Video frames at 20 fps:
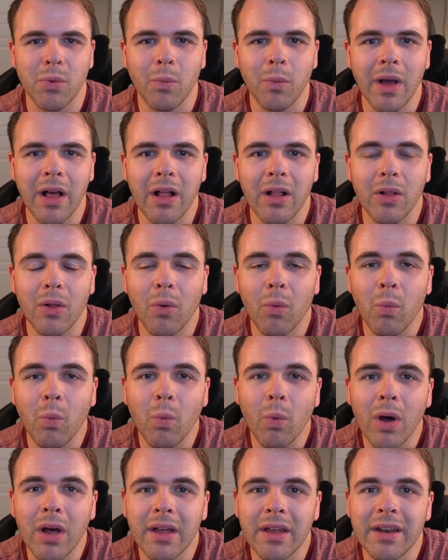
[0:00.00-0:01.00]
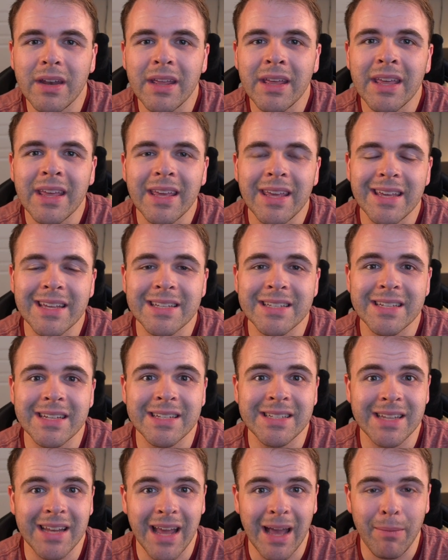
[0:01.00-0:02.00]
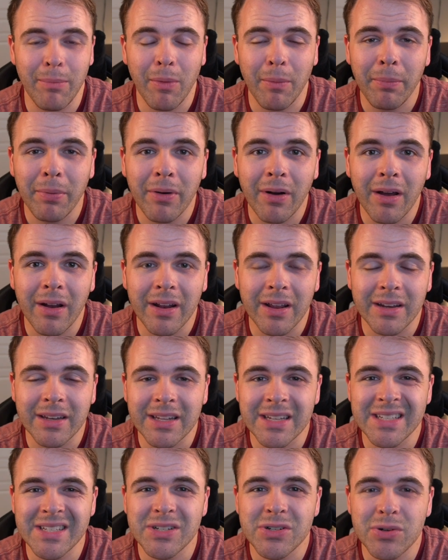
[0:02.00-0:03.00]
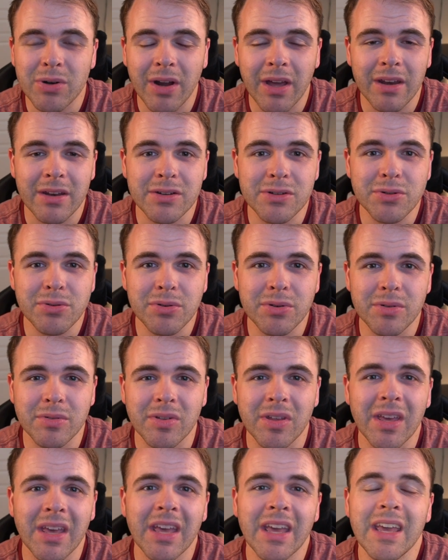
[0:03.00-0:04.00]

Well, one is it's an Apple product. It's tried and true.